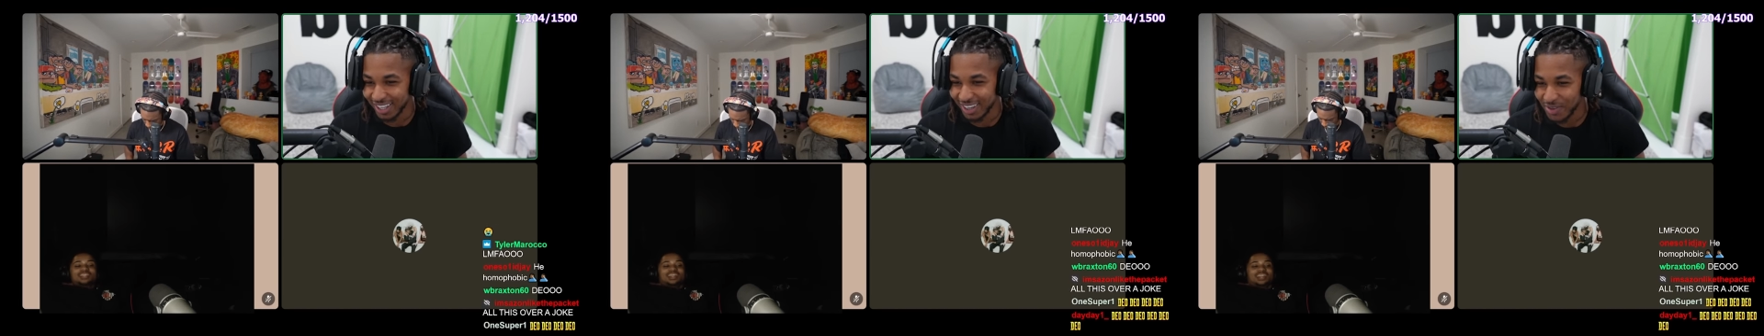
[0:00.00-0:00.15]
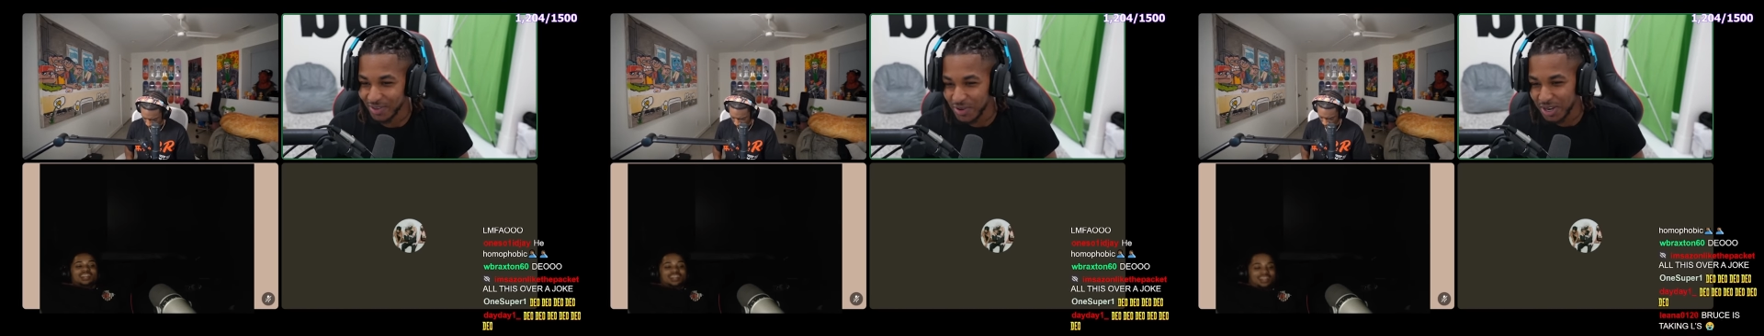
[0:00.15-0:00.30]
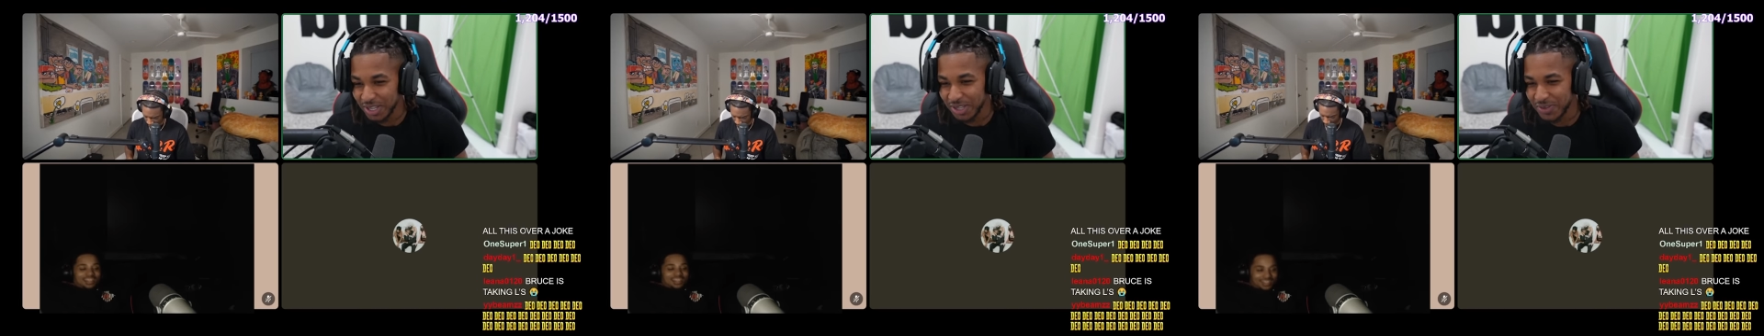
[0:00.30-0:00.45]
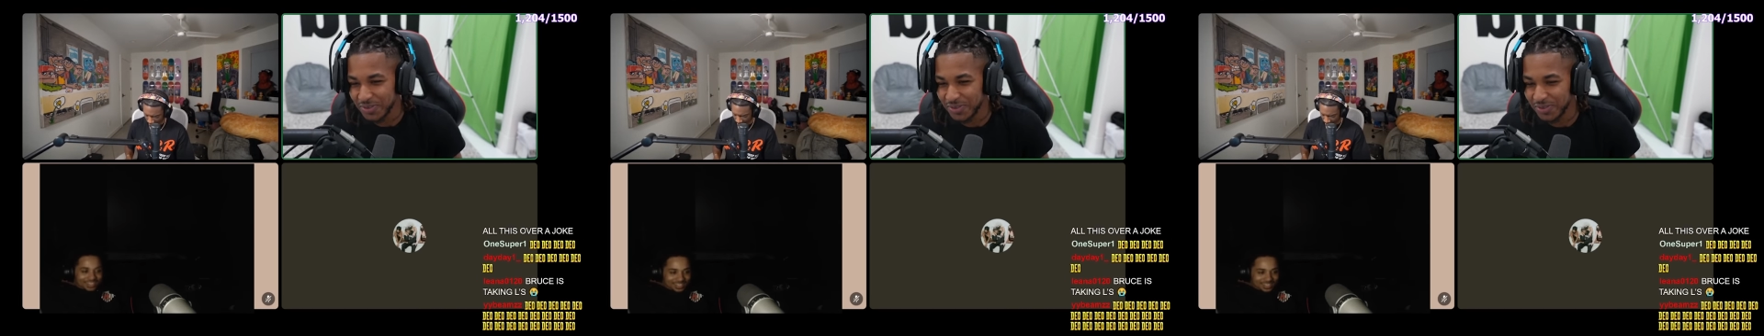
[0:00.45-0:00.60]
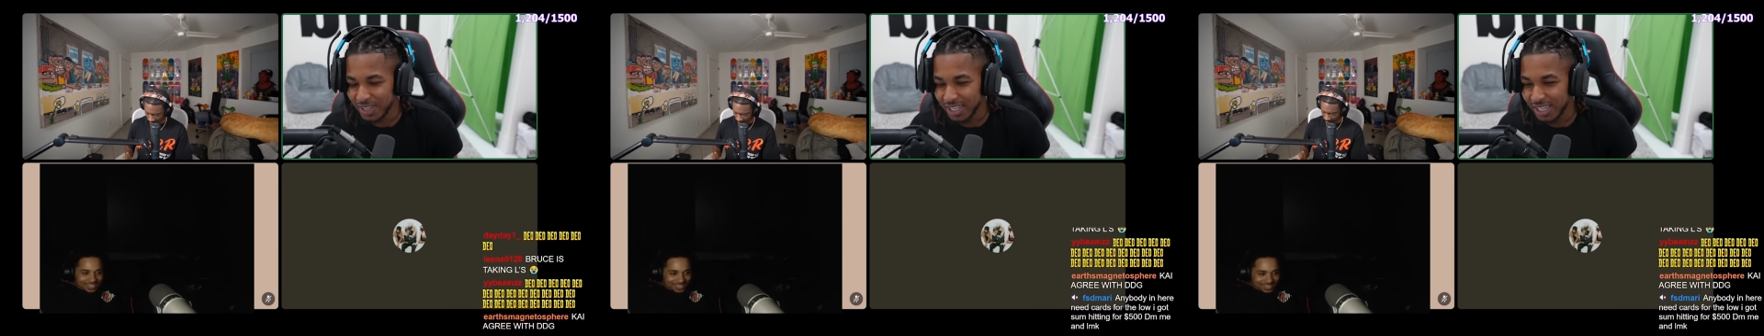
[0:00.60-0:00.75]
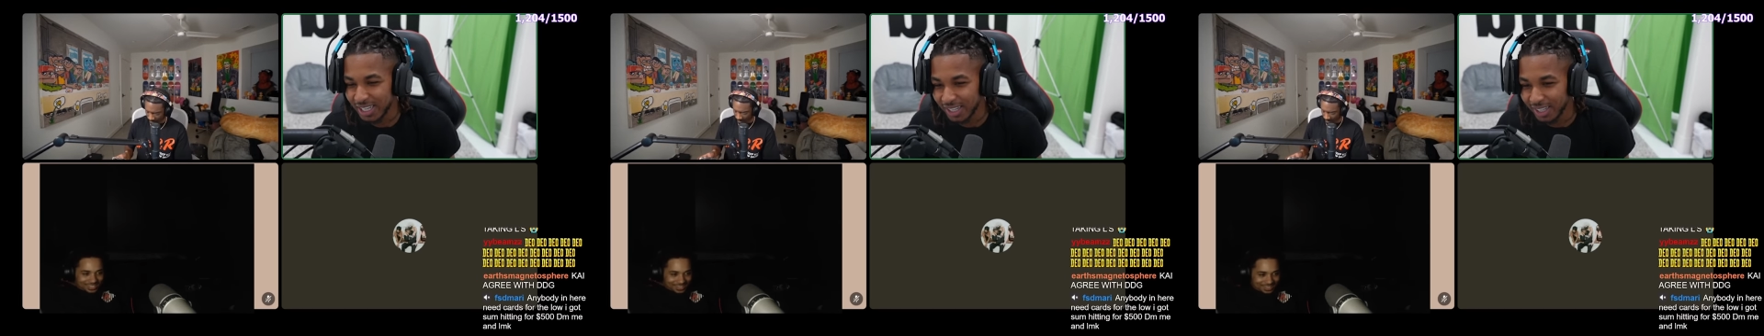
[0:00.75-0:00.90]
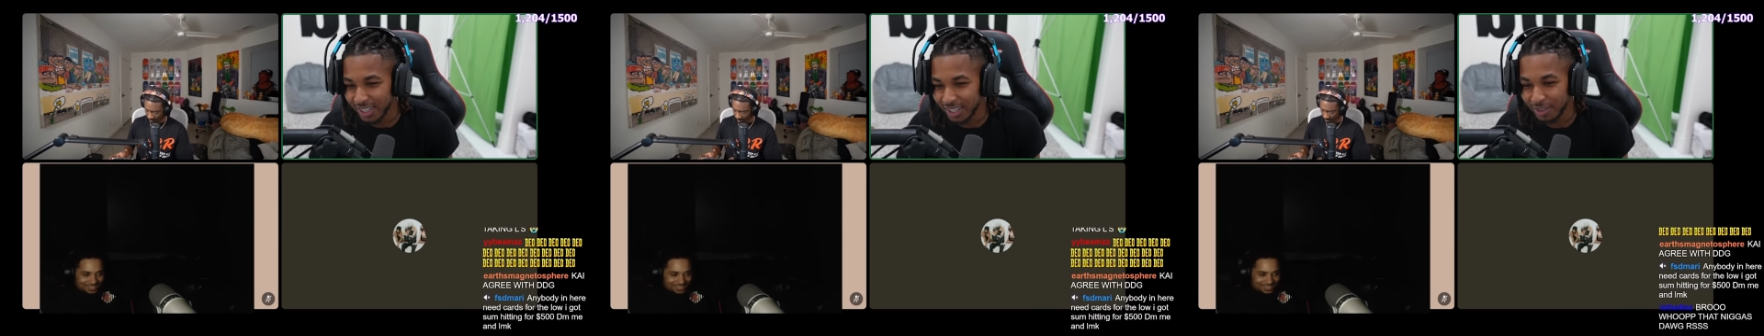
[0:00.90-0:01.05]
What the
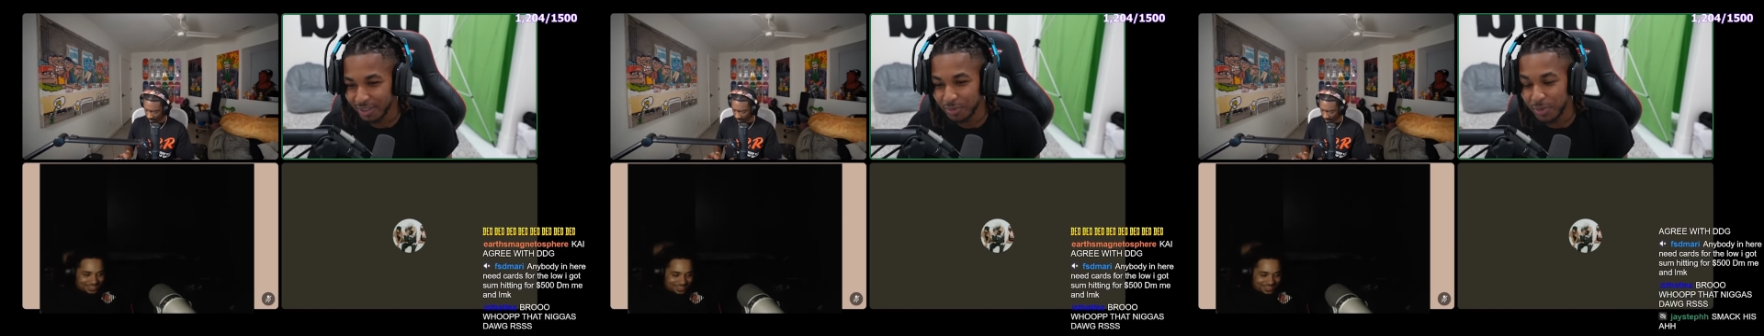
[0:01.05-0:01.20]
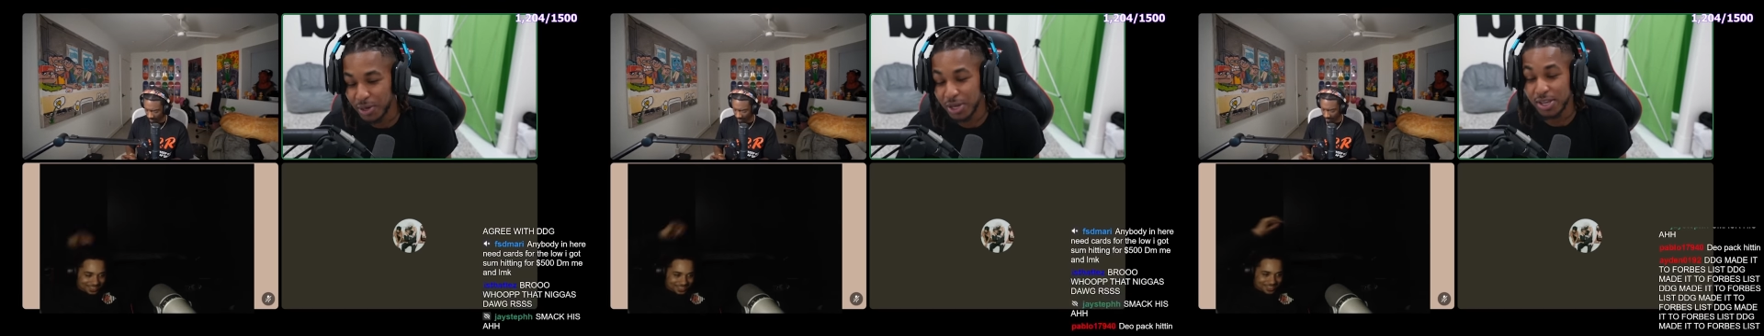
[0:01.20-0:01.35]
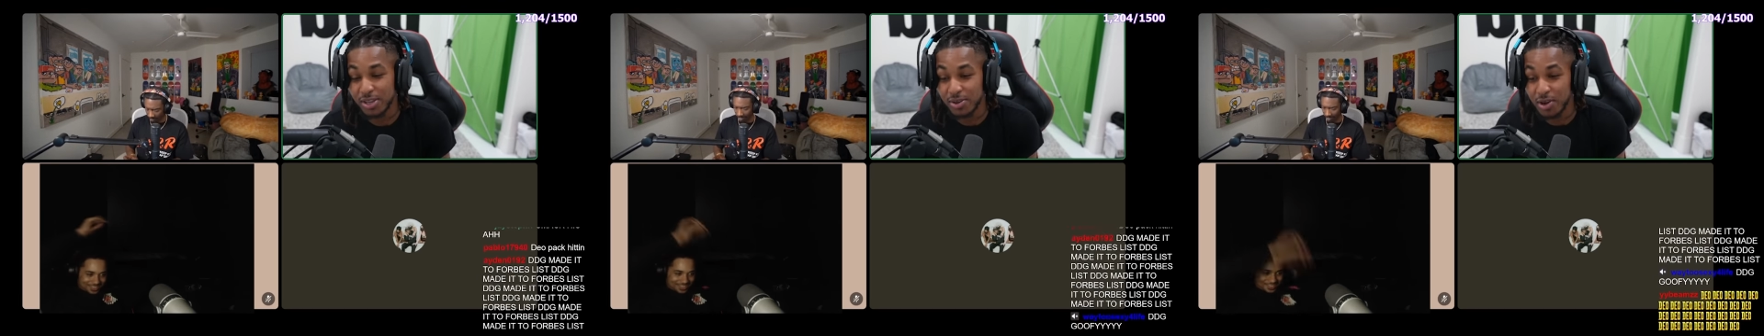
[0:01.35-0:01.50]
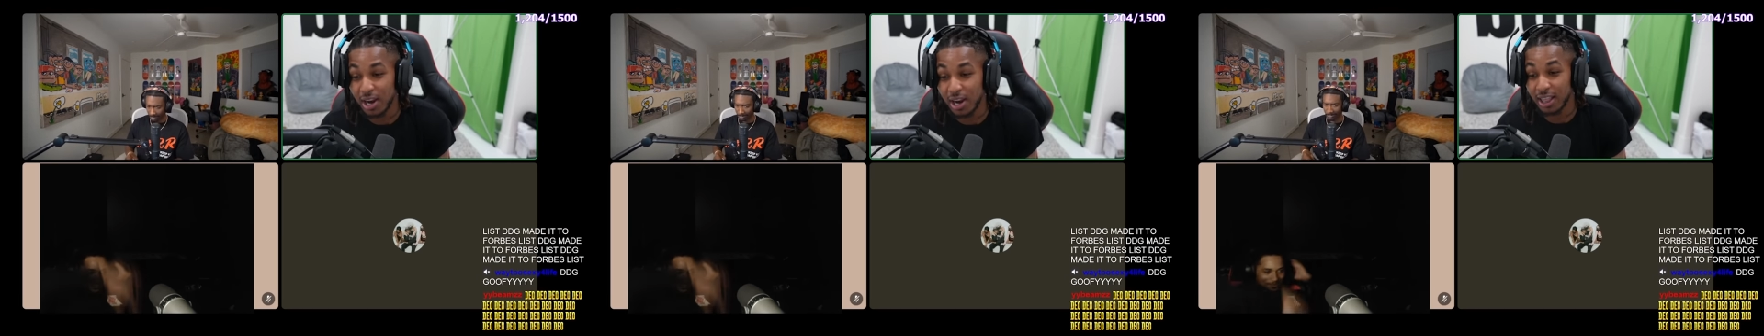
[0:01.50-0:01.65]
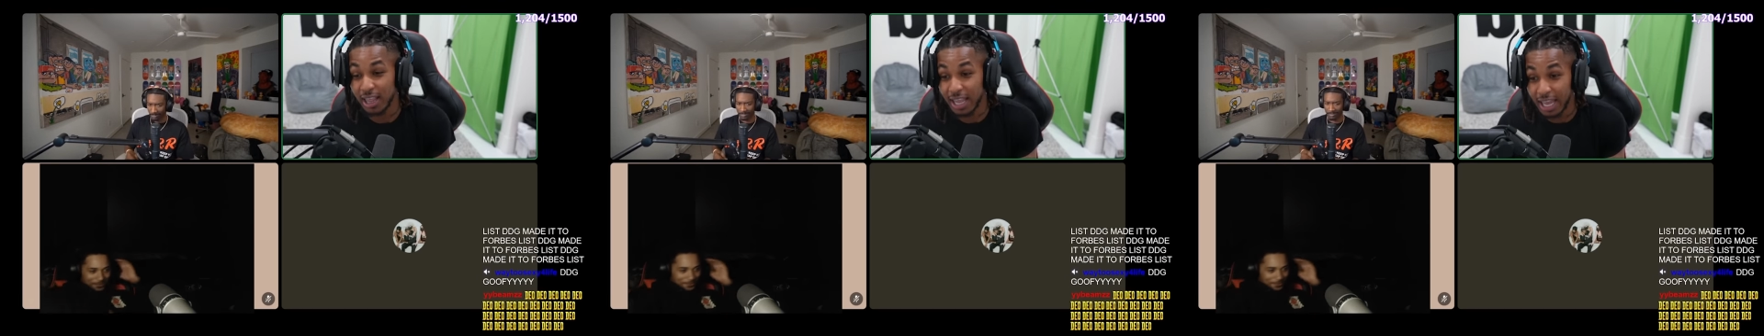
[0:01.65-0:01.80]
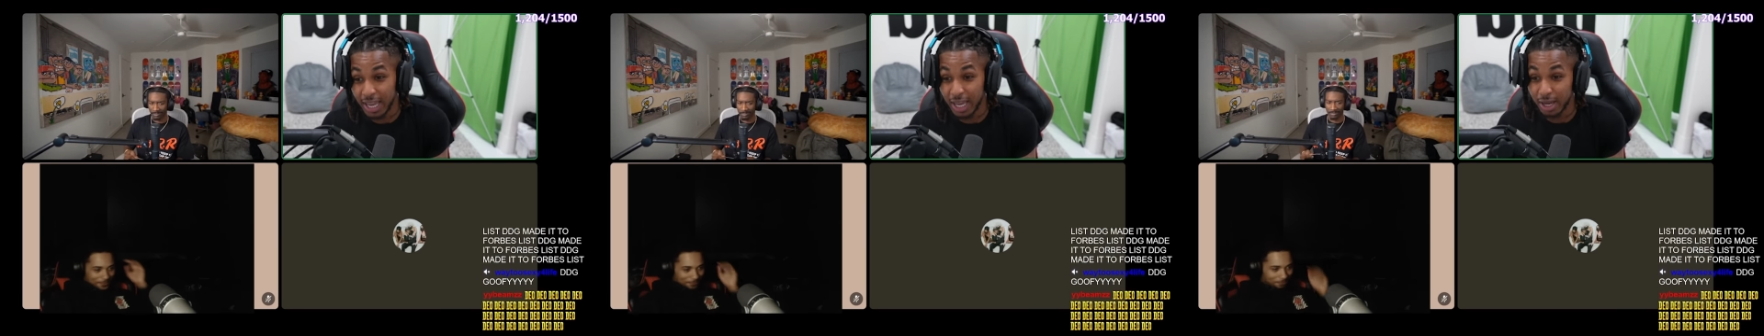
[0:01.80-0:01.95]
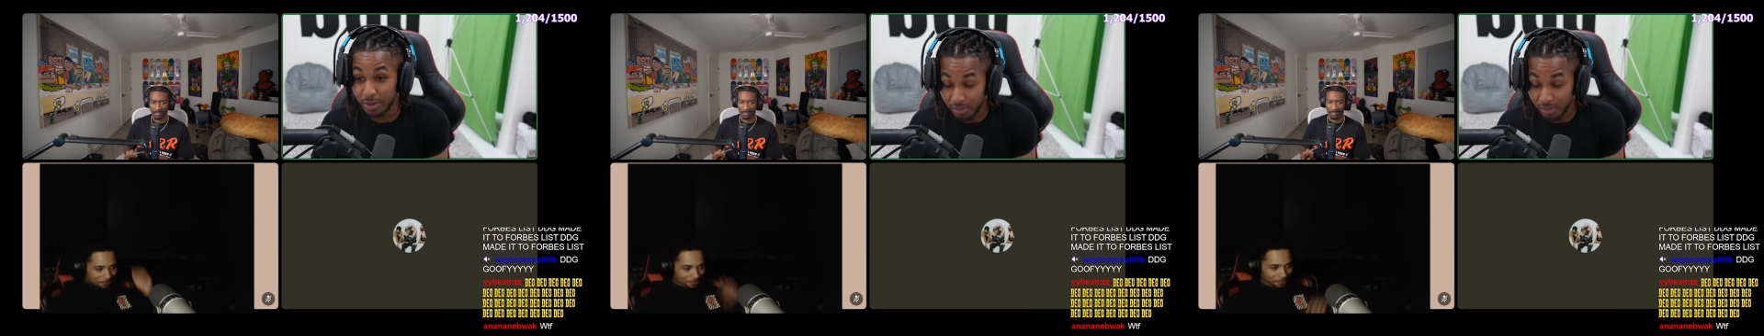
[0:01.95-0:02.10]
fuck? Bro, you are
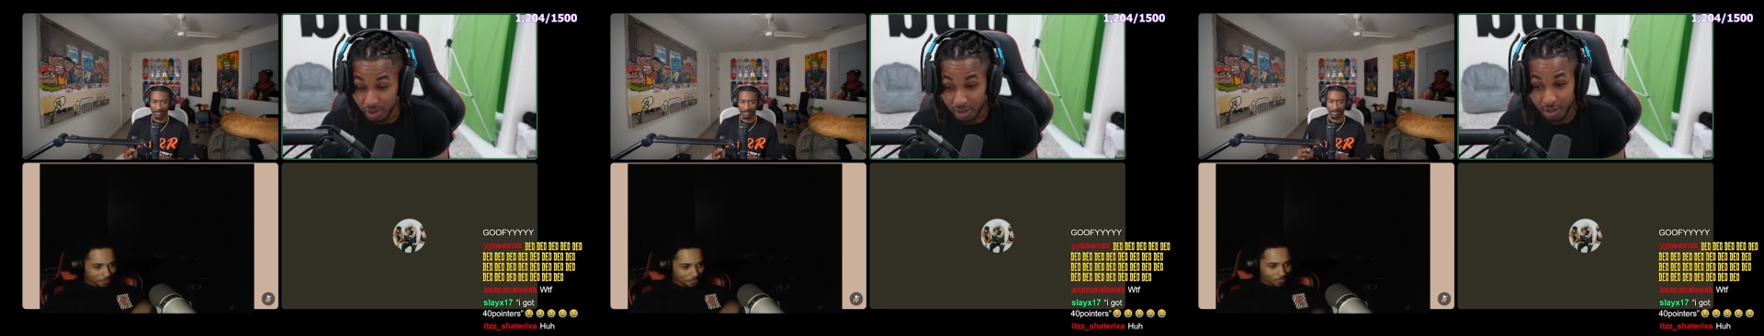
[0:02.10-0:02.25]
lame, bro.